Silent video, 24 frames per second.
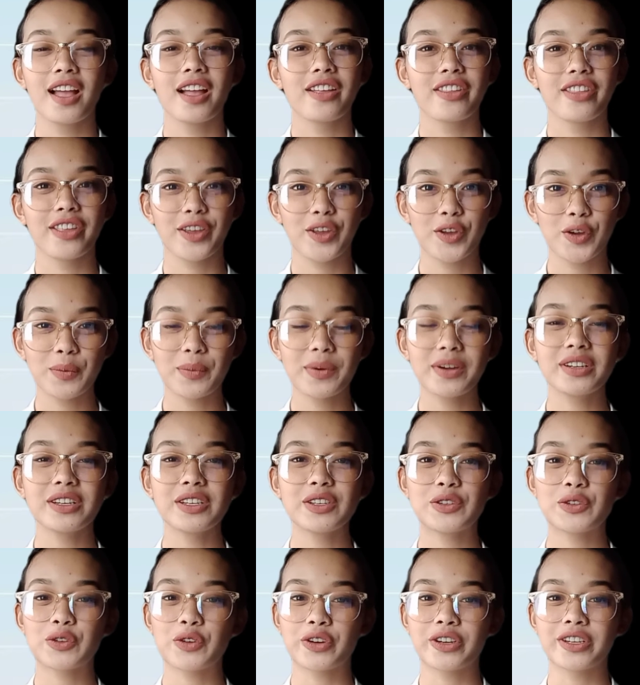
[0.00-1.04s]
The Human
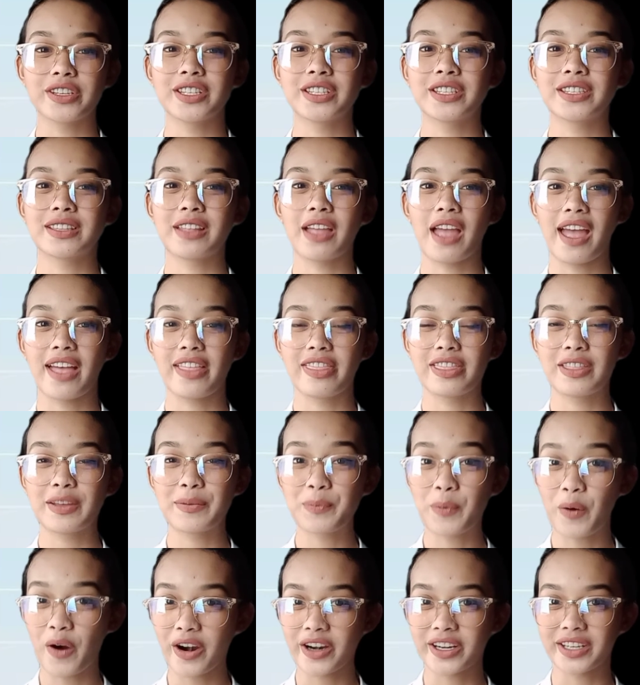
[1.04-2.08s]
Resource
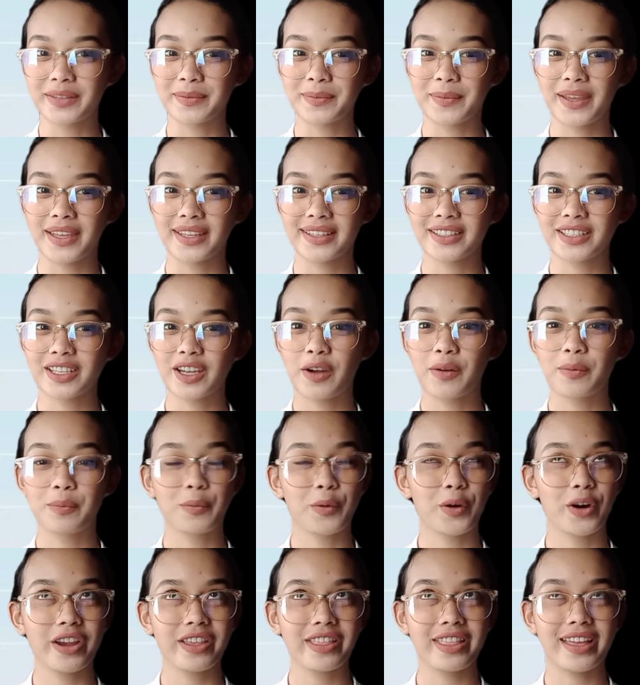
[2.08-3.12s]
Department,
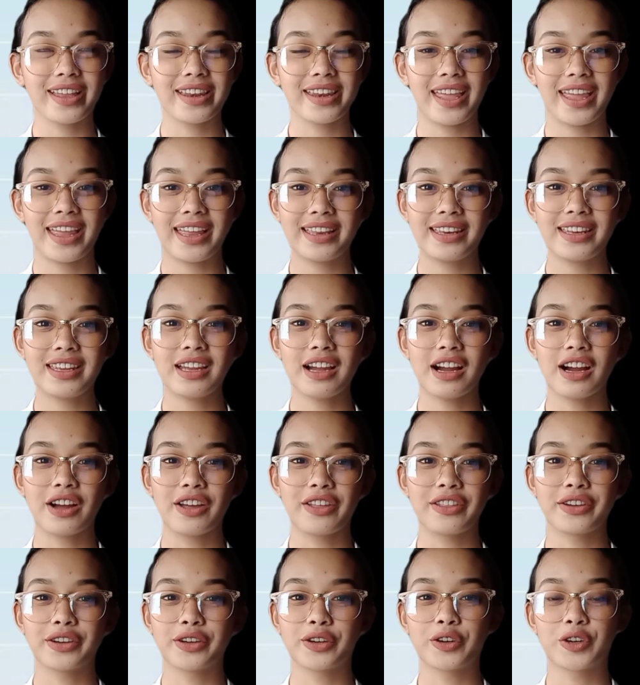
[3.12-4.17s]
more than any
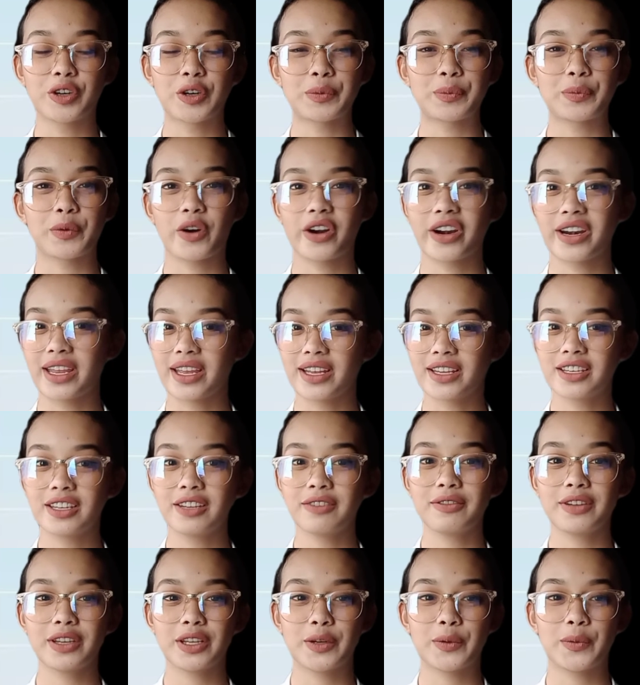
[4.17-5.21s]
other group or
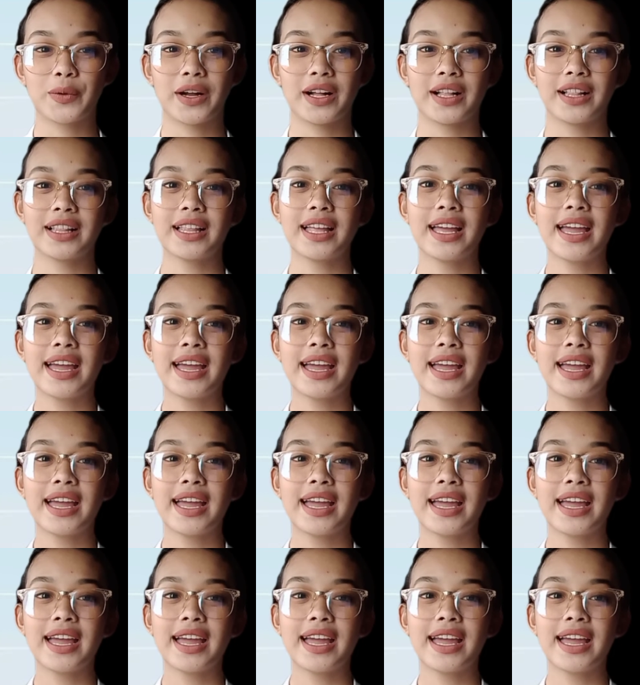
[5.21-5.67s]
individual,